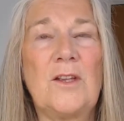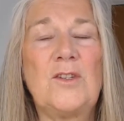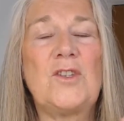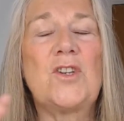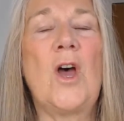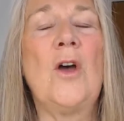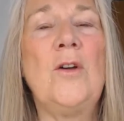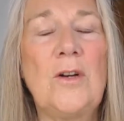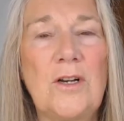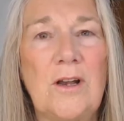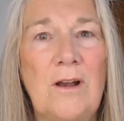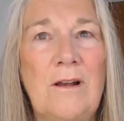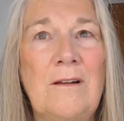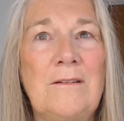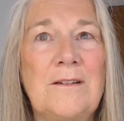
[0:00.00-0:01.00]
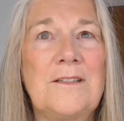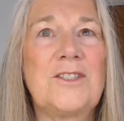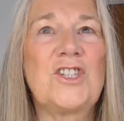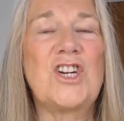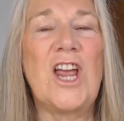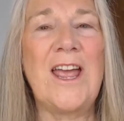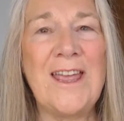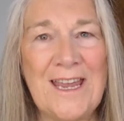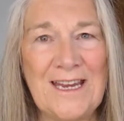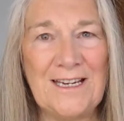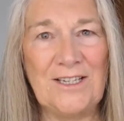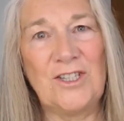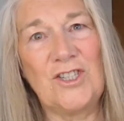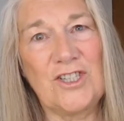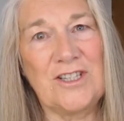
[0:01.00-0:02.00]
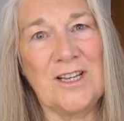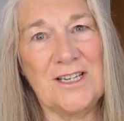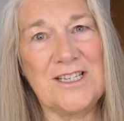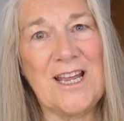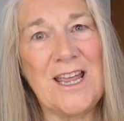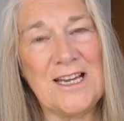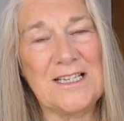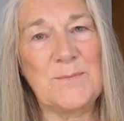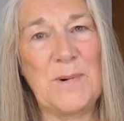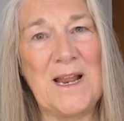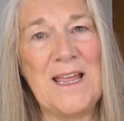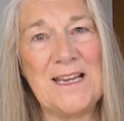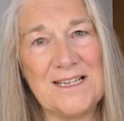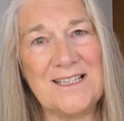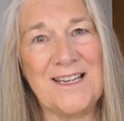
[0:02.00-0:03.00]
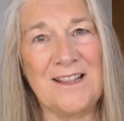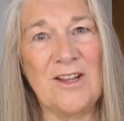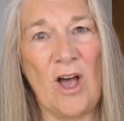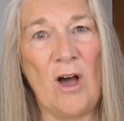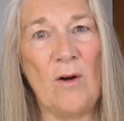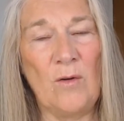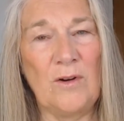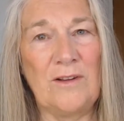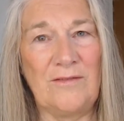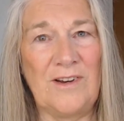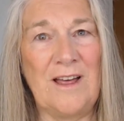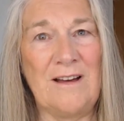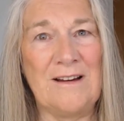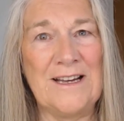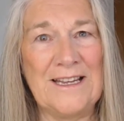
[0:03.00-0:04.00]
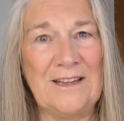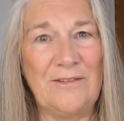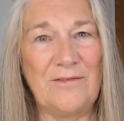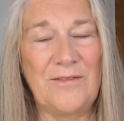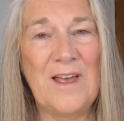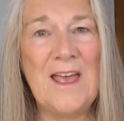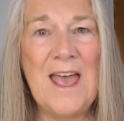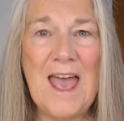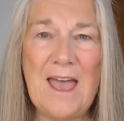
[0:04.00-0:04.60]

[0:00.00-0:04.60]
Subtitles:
total change that takes place in the whole of life.